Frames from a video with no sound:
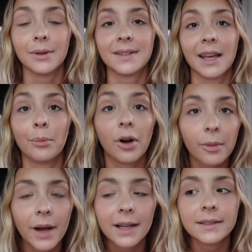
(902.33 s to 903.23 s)
would say,
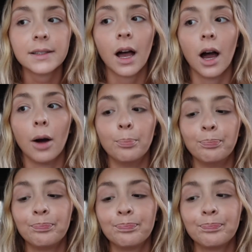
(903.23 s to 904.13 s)
purpose,
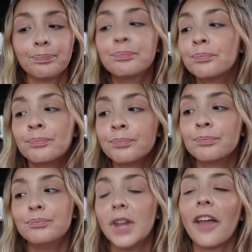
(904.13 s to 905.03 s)

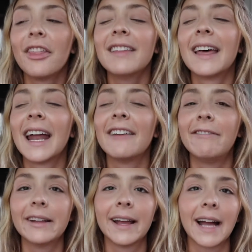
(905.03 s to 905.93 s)
nothing that I
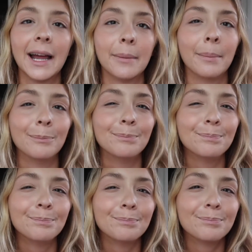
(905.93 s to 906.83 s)
feel like
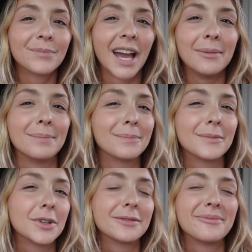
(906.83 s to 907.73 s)
can
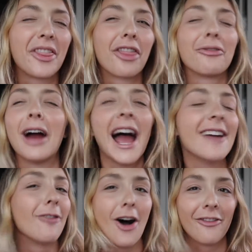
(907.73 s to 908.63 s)

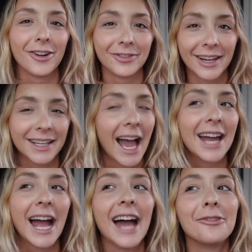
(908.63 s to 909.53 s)
thrive off of.
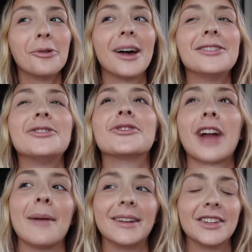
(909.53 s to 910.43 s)
I don't know how to
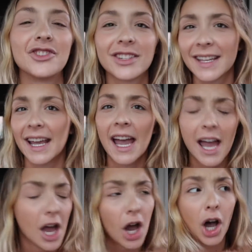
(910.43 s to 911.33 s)
describe it. It's just like
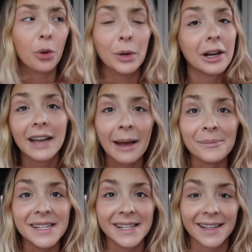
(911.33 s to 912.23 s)
a weird
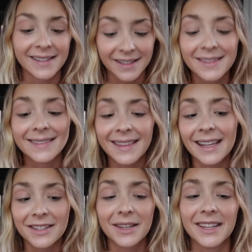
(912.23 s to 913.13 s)
emptiness.
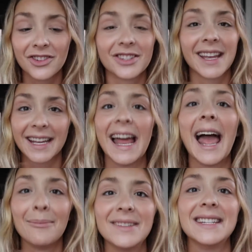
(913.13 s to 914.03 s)
It's just like an
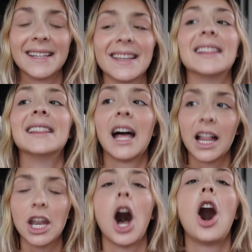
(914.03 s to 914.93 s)
emptiness,
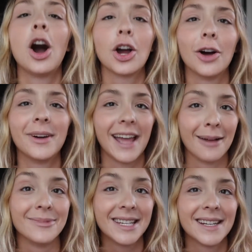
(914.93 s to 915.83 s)
an ongoing
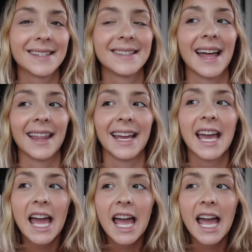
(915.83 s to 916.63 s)
emptiness that like